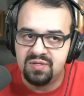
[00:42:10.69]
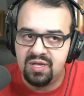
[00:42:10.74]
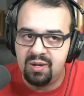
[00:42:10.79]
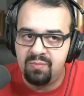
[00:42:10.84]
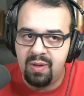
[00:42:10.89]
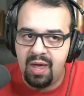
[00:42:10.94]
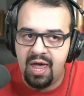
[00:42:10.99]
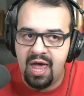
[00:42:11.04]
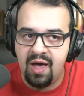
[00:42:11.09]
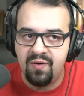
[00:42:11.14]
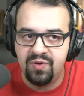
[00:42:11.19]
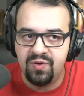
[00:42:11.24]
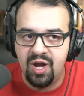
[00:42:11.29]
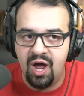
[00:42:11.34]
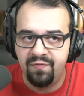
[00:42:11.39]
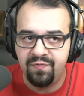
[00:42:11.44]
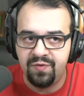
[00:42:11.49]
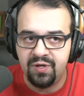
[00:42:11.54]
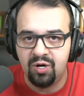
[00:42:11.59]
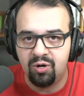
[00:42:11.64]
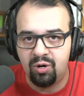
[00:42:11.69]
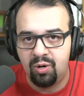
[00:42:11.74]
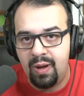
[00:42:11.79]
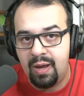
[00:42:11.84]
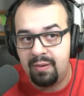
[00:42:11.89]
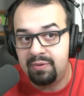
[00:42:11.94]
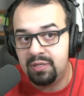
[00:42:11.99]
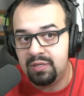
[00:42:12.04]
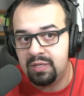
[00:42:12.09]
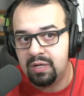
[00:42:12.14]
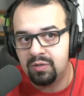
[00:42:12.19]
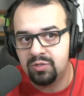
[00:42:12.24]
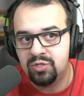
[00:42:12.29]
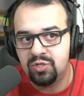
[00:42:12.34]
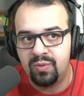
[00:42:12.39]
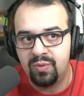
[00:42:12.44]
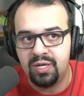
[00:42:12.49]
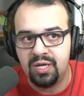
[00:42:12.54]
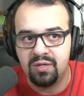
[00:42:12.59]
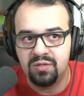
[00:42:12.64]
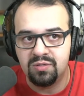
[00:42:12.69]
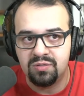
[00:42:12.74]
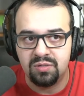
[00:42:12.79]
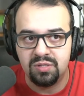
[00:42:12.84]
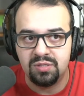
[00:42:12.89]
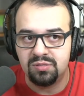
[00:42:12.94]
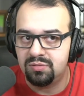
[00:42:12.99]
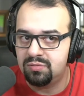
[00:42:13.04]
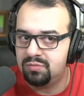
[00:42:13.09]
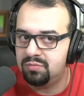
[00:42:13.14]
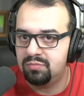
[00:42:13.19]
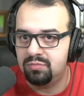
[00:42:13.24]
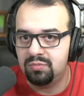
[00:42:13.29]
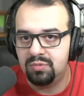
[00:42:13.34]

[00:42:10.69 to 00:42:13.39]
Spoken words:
City may have an off year, or maybe there are too many injuries,